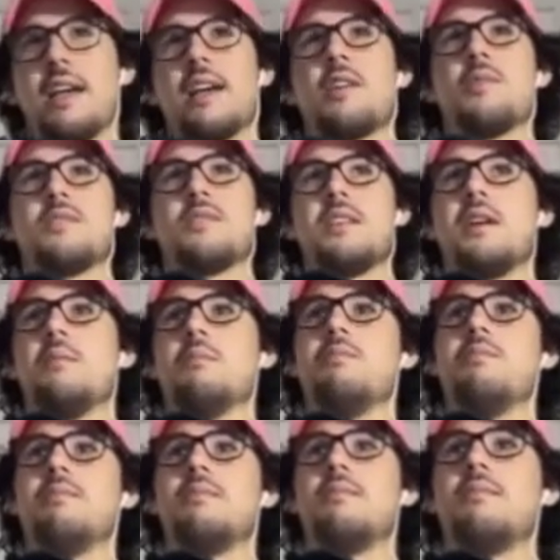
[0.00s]
don't want to say like I'm
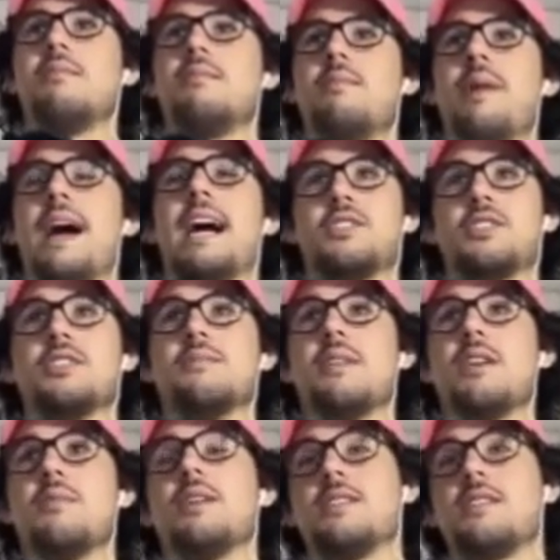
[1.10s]
passionate about,
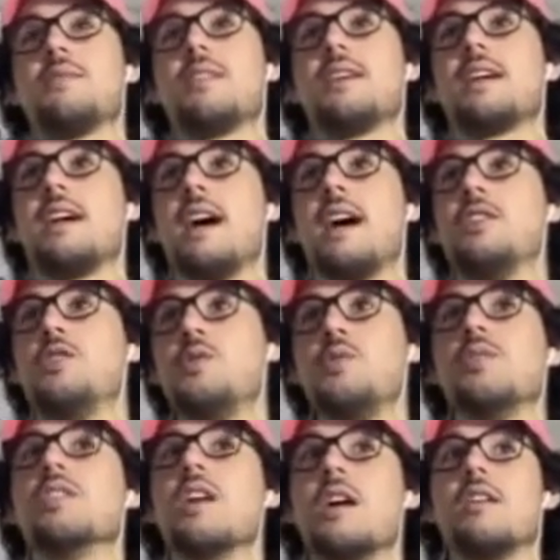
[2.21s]
but it's something like I do
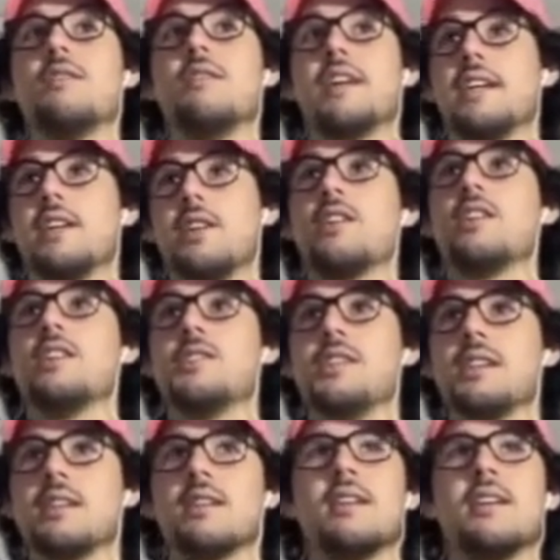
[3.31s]
love like
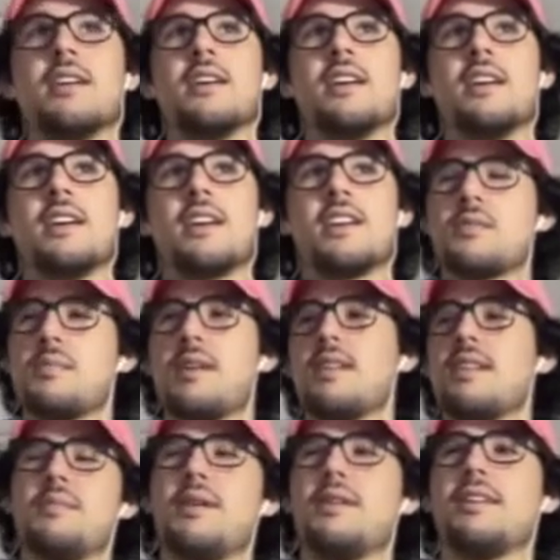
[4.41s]
encouraging, because I'm not
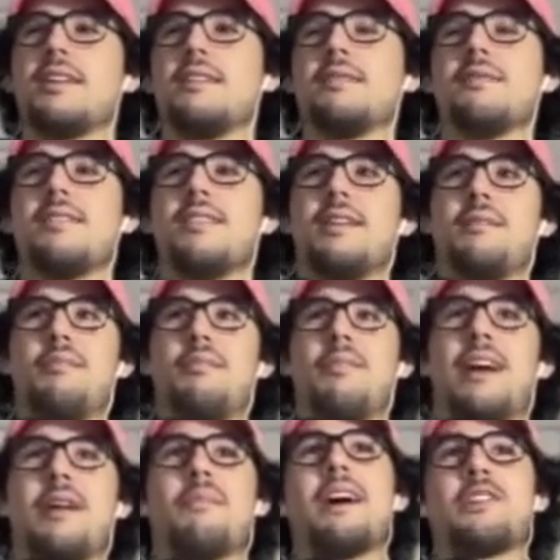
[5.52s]
like a
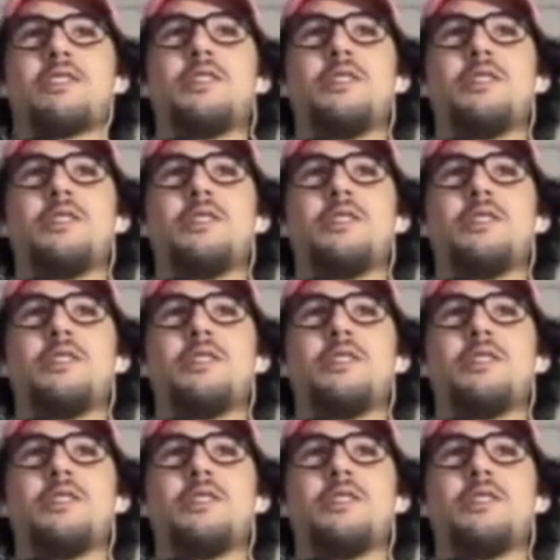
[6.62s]
like I'm passionate